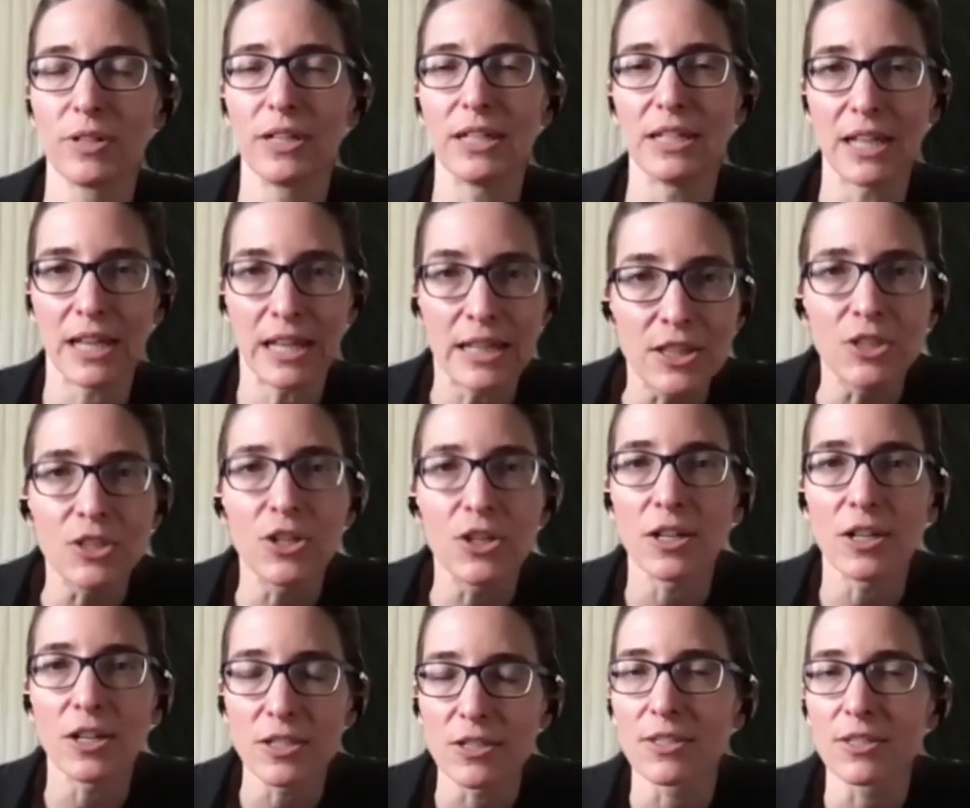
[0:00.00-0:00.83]
It, it
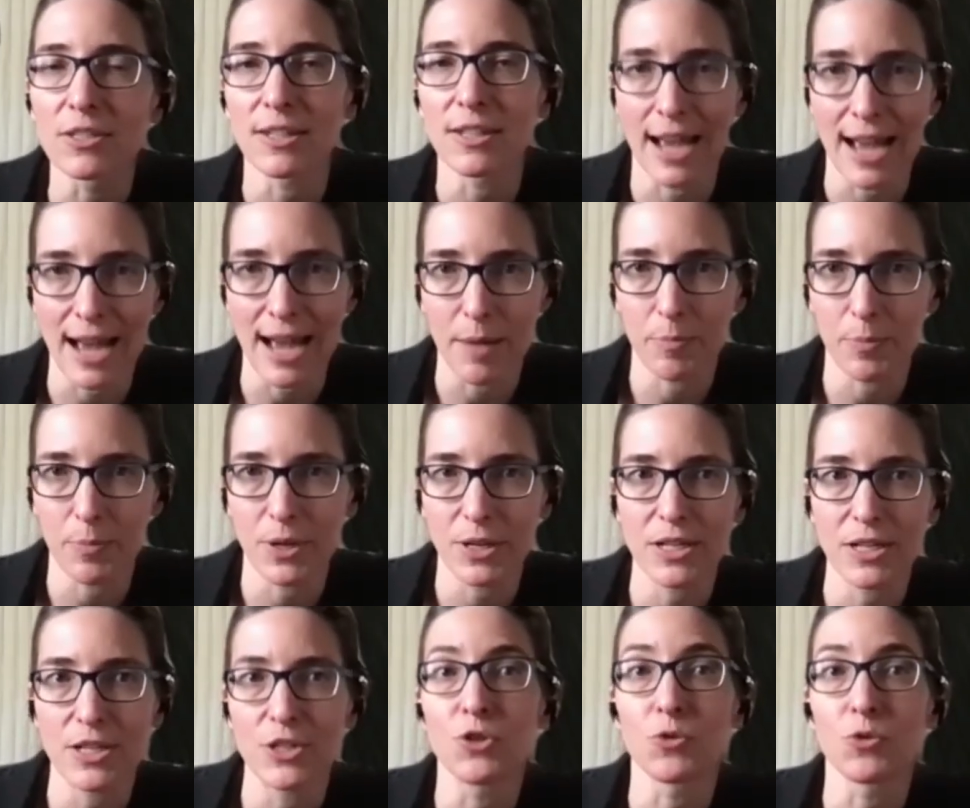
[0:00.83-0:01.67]
does happen.
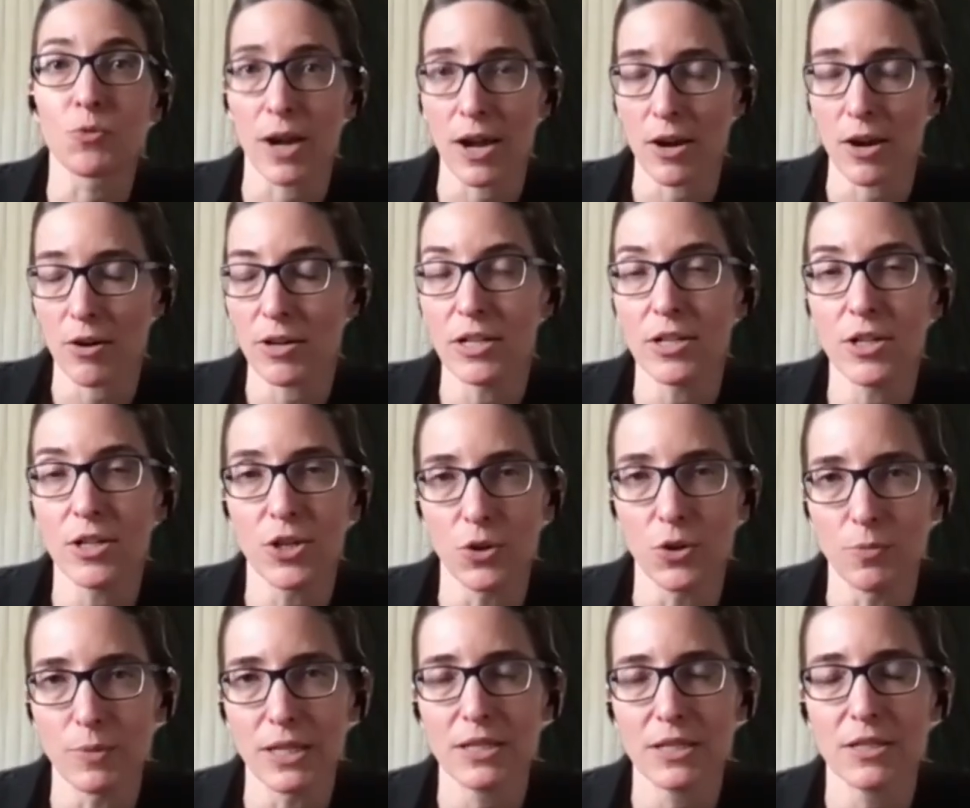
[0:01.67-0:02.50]
It's rare in
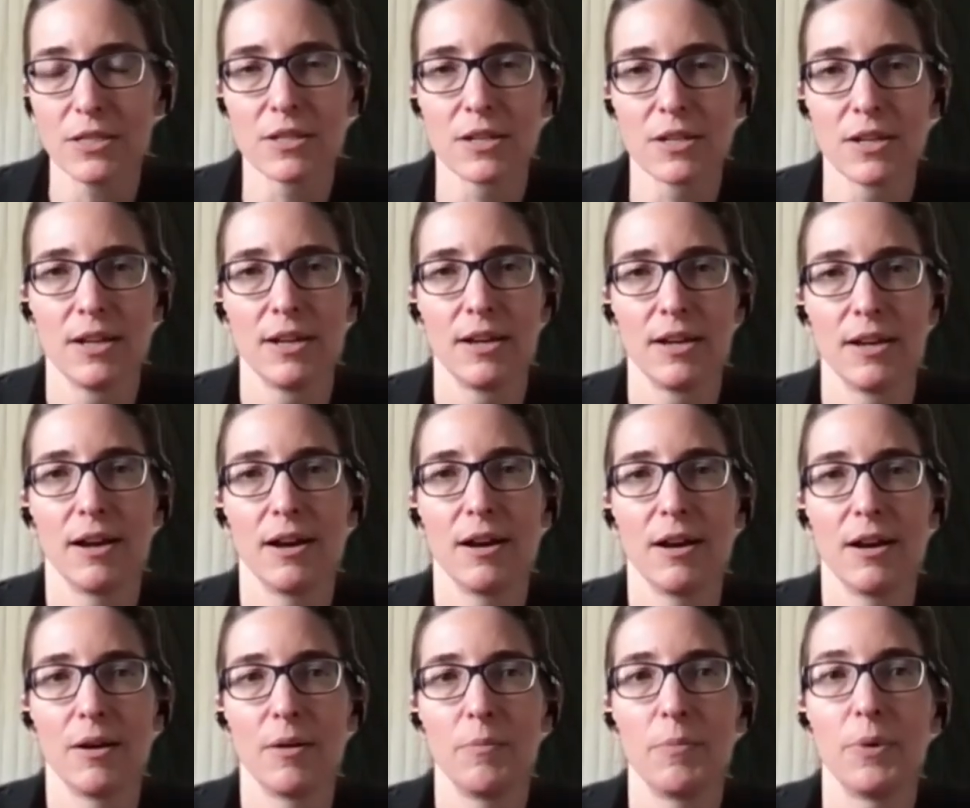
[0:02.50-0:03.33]
humans,
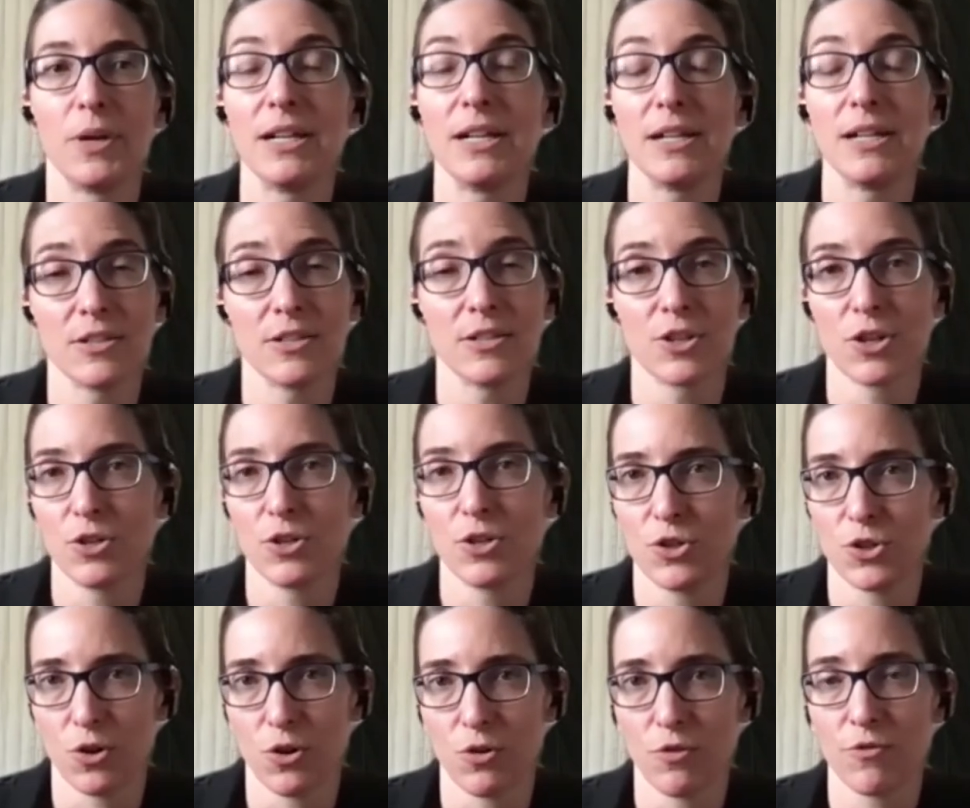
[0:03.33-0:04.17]
uh, but it is a
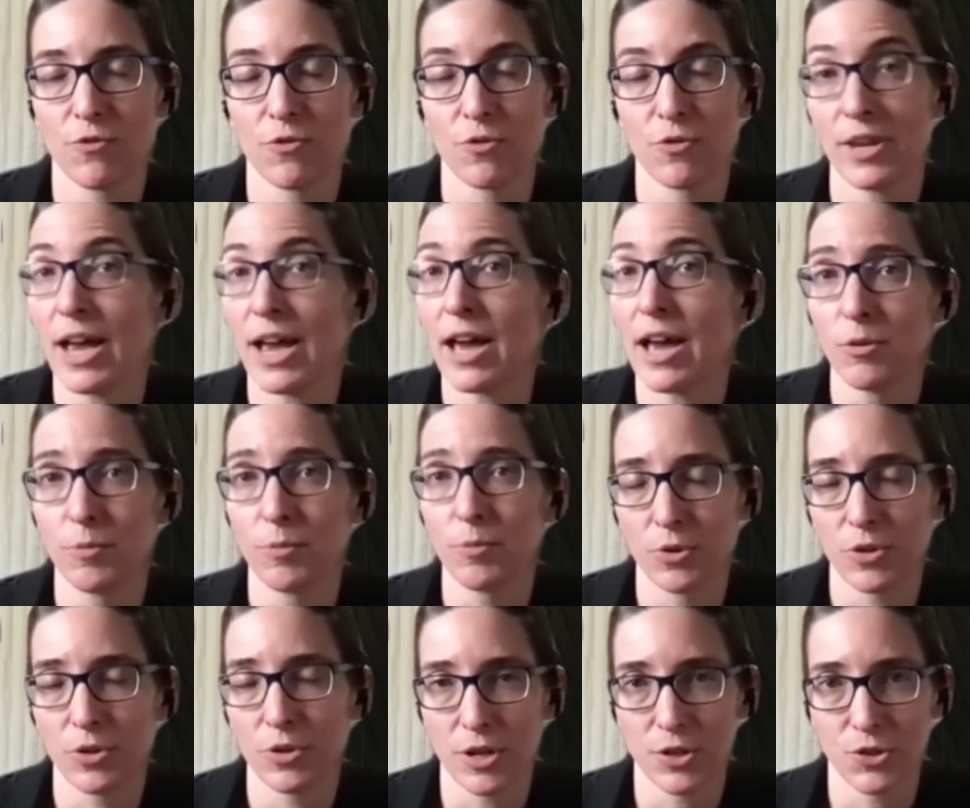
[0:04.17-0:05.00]
concern for cattle
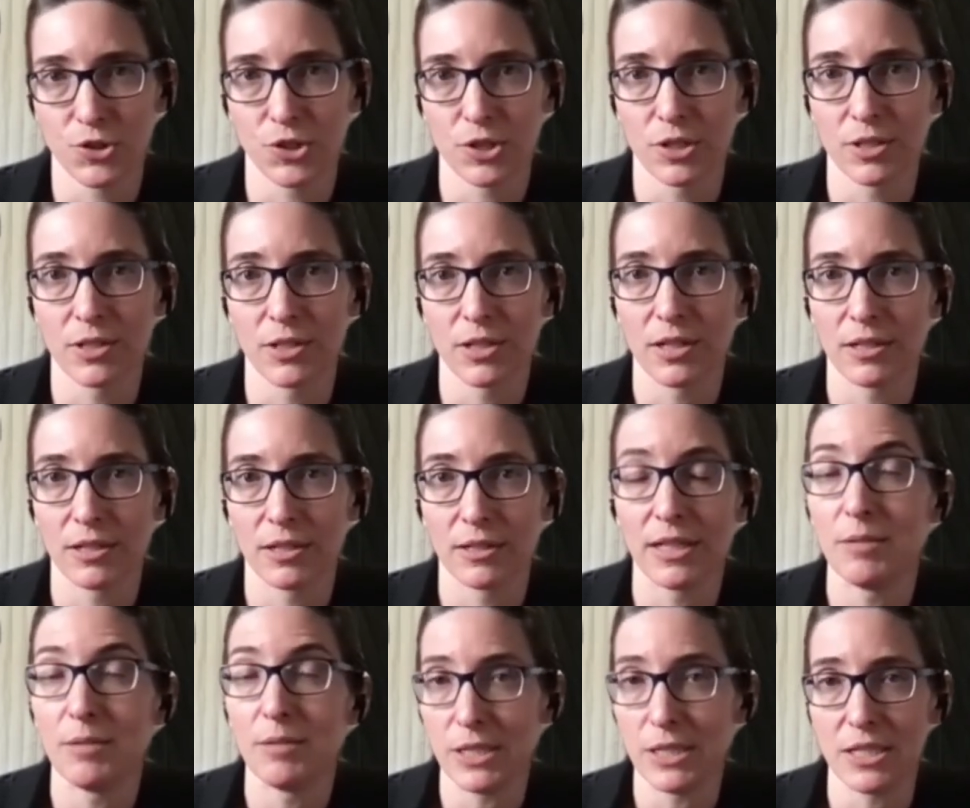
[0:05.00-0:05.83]
production in,
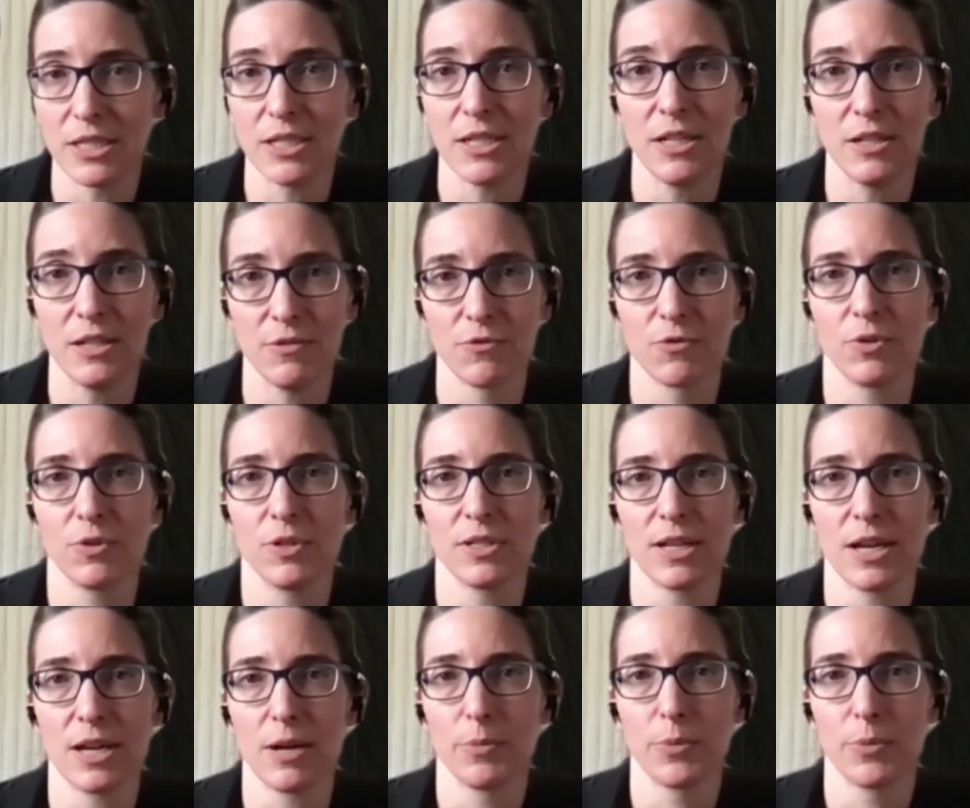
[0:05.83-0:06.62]
in BC, mm-hmm. for example. Of